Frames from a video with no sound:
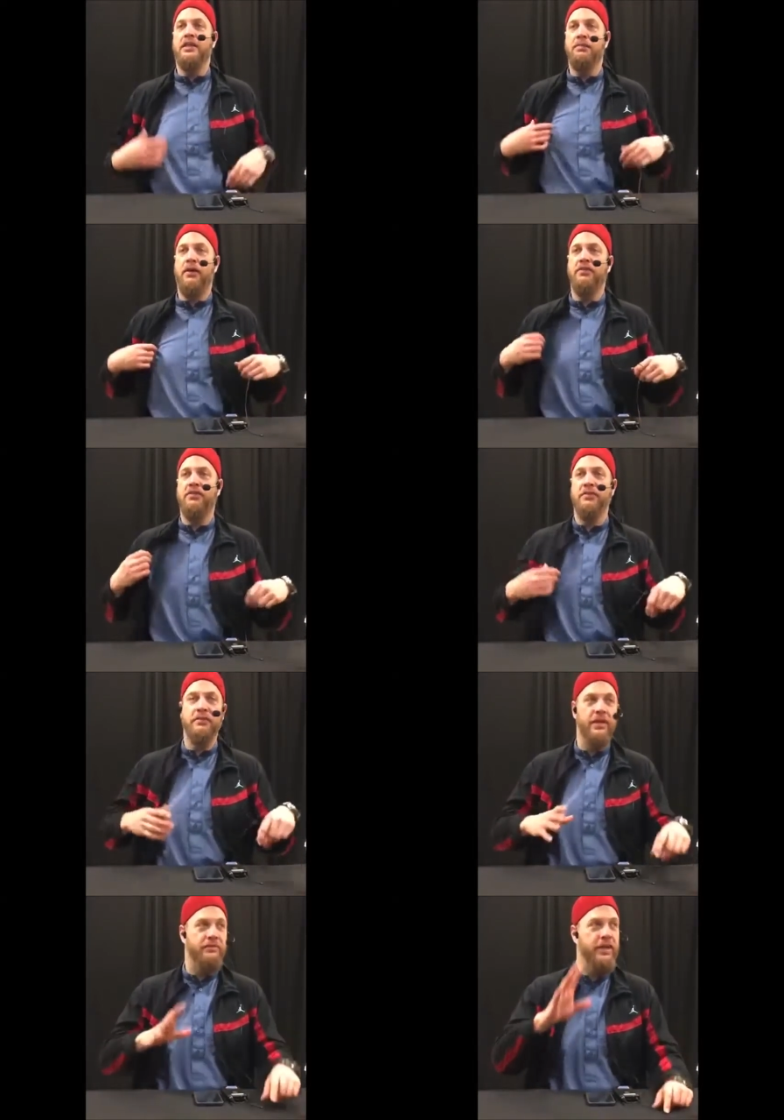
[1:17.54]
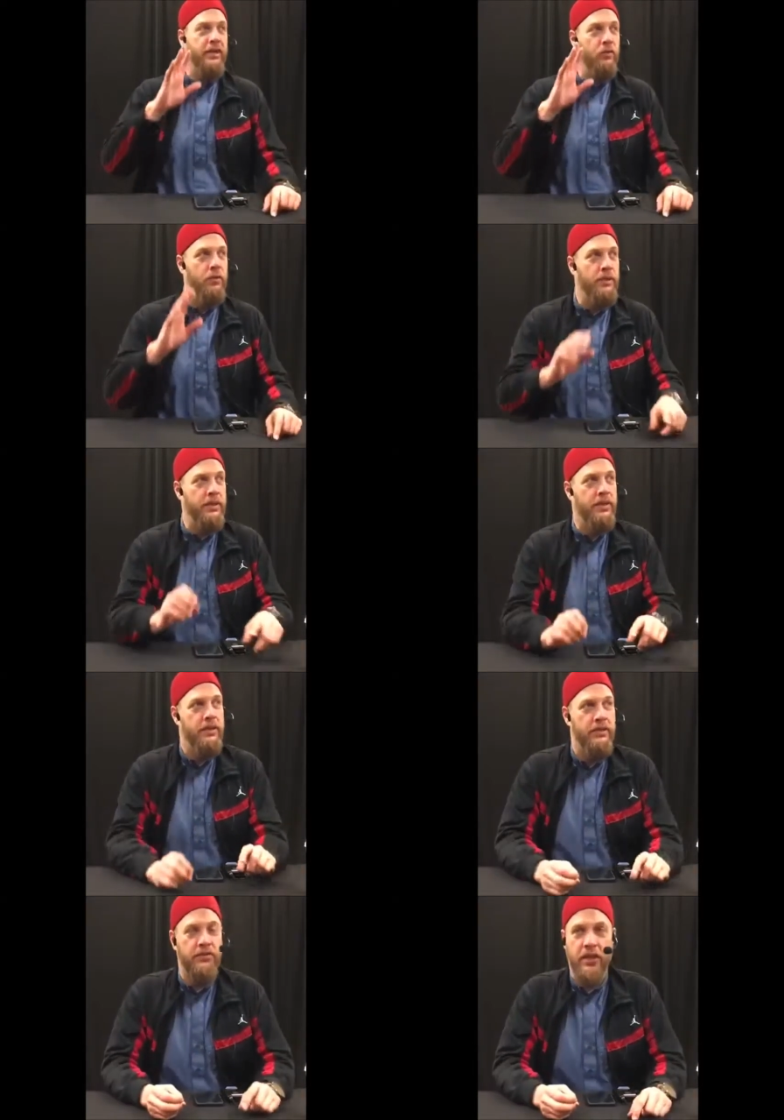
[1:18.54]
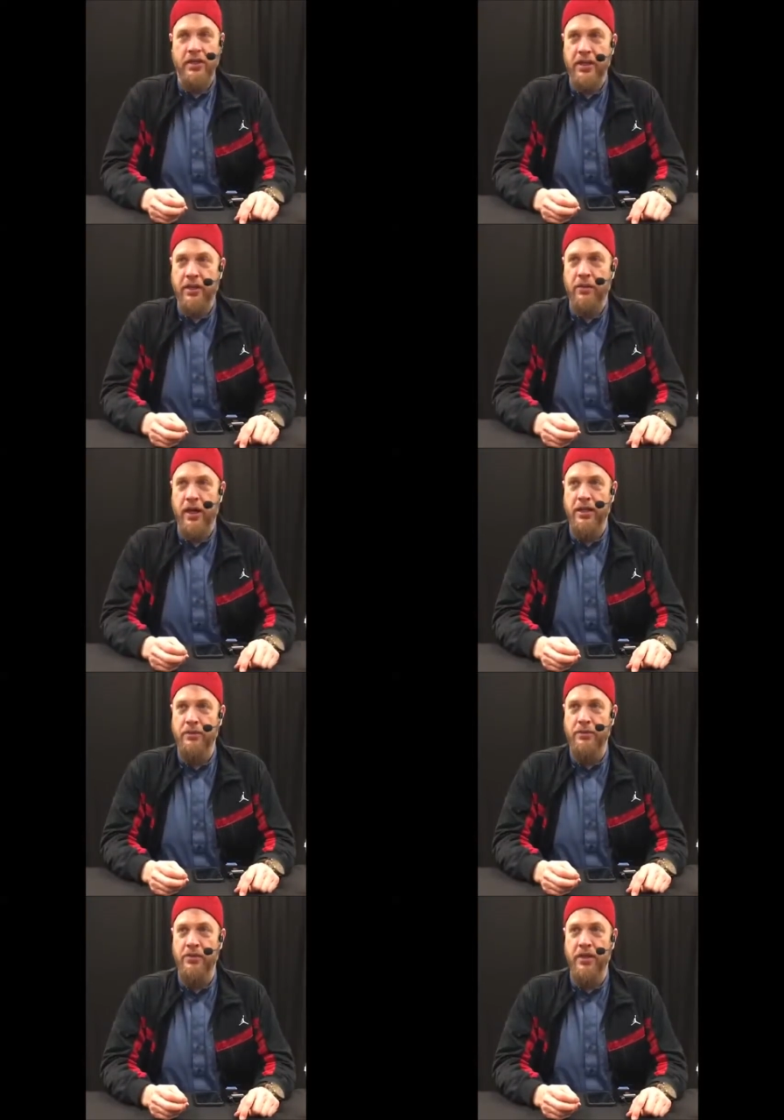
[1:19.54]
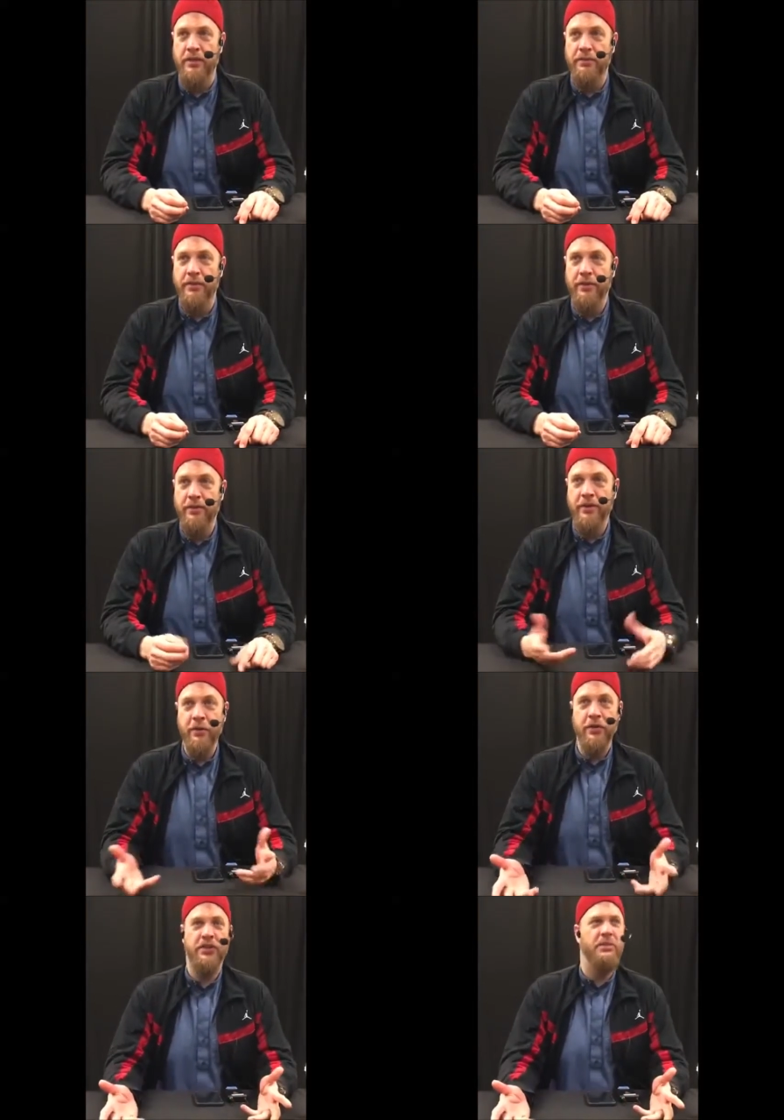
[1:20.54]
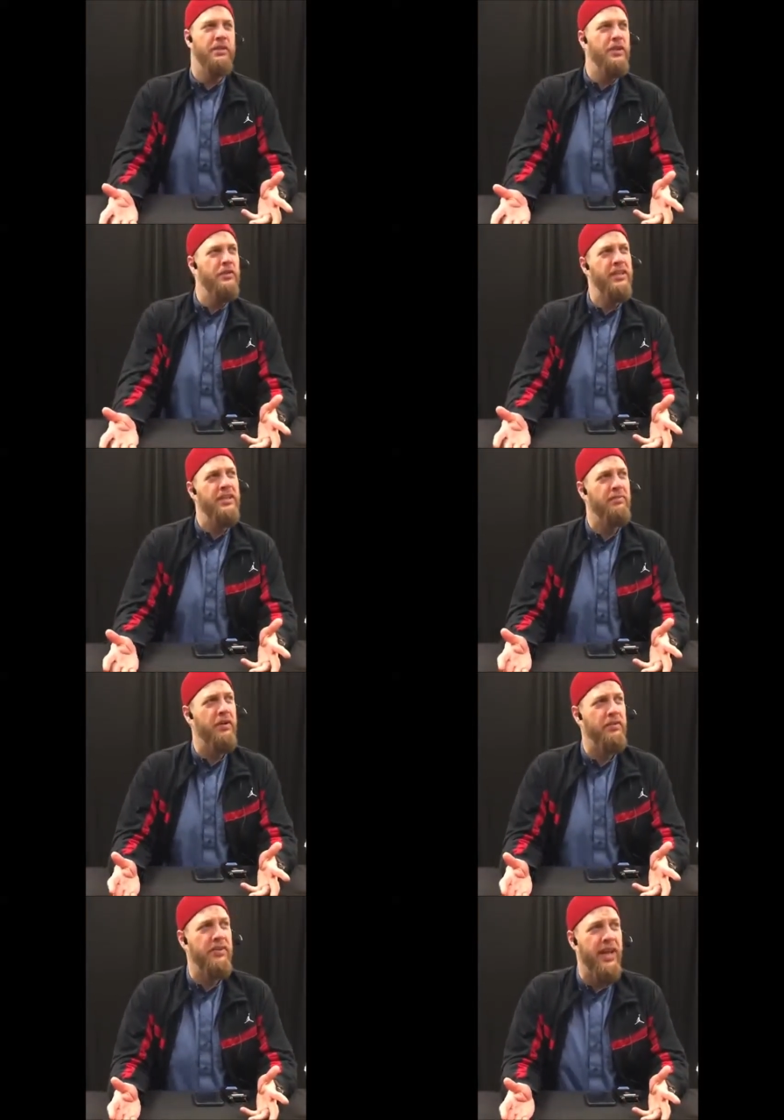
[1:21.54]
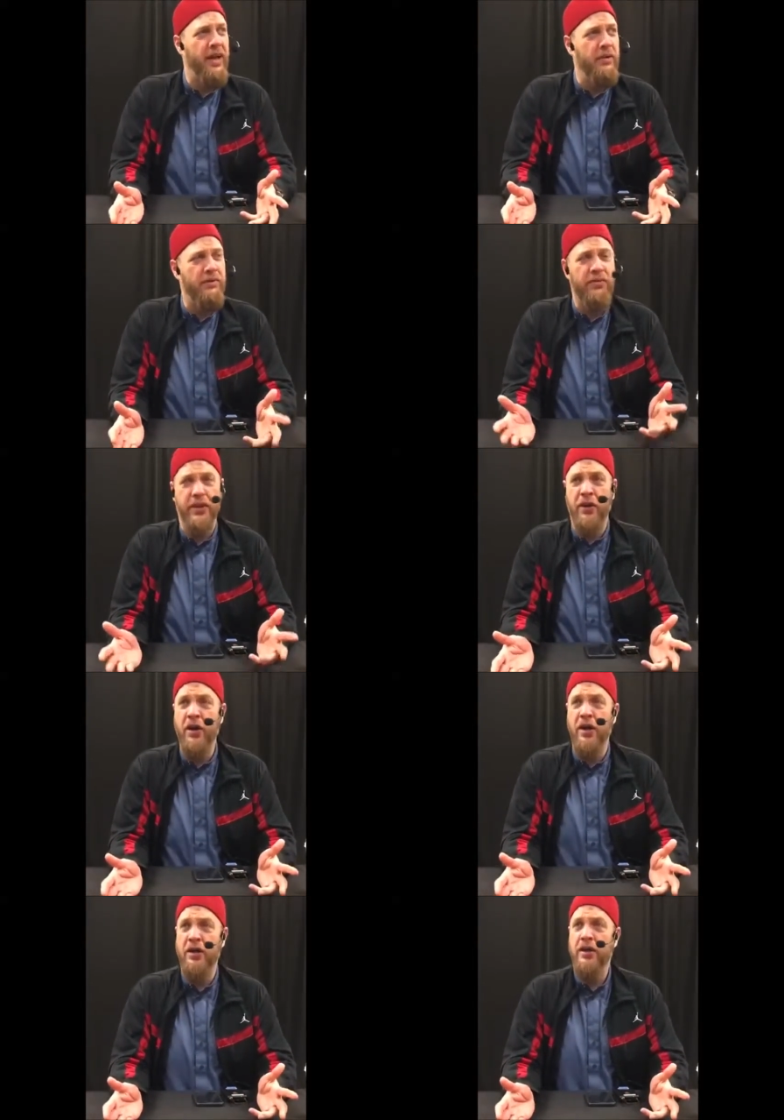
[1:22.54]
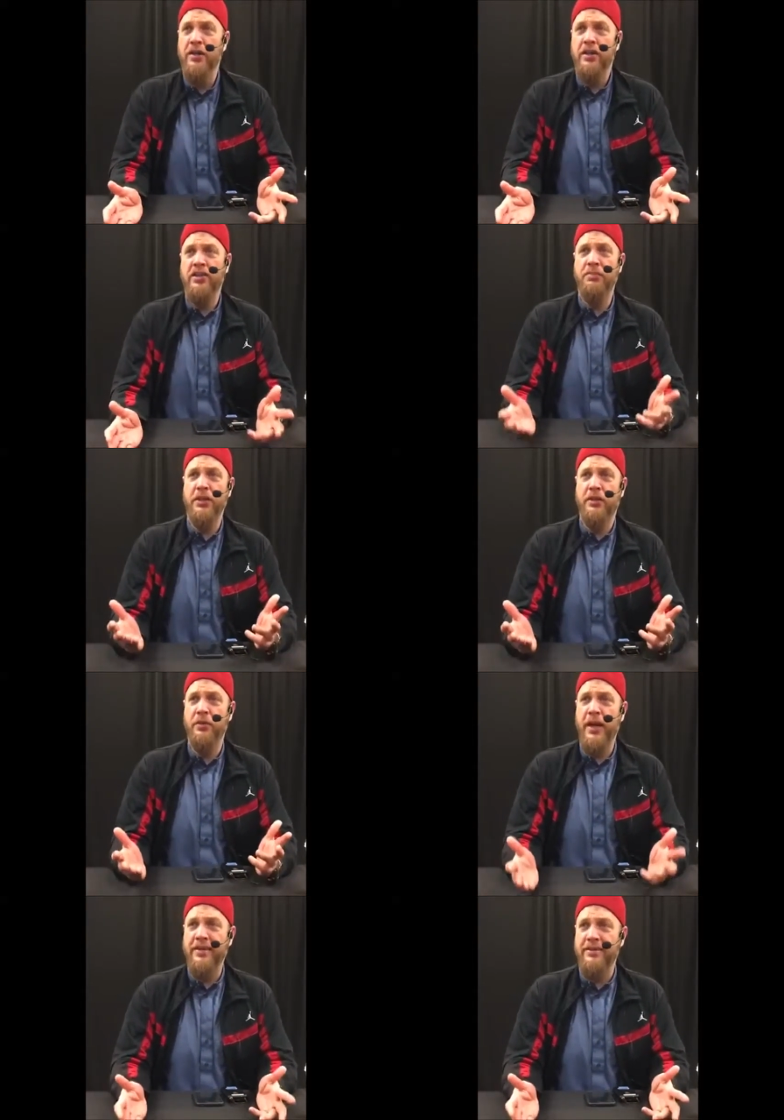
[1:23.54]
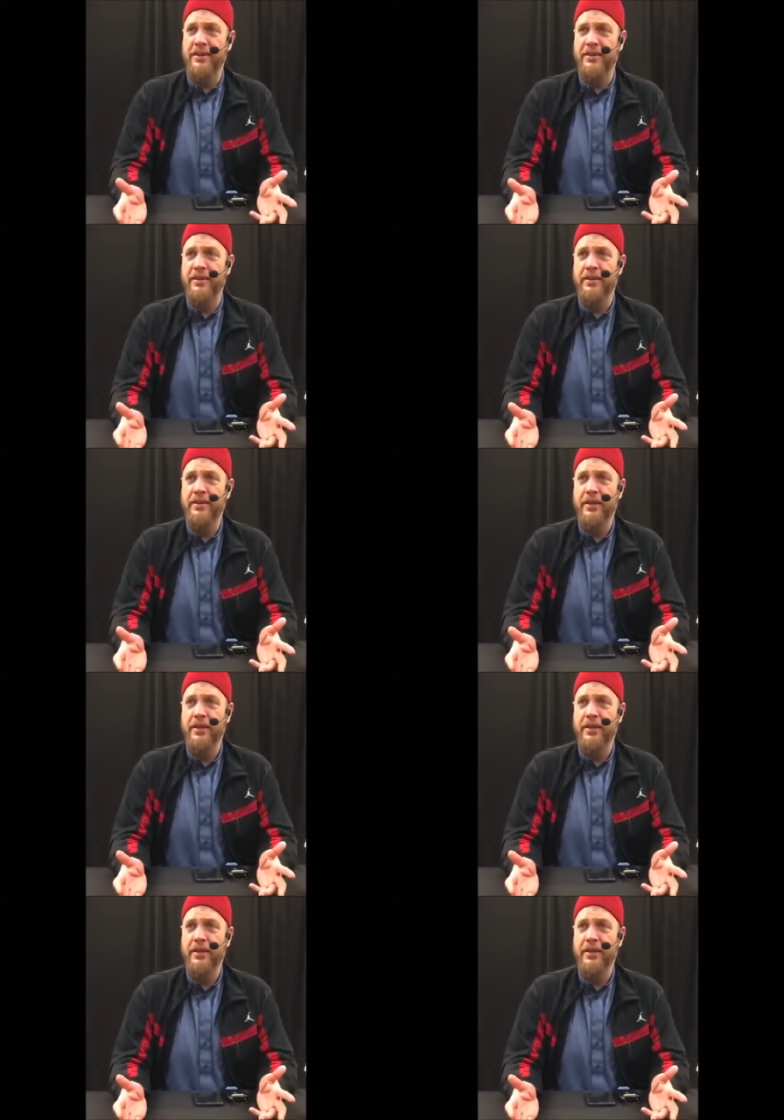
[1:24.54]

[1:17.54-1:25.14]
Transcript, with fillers: the Prophet never hit a woman, sallallahu alayhi So no one should be using this verse now, and if they are, they should be corrected.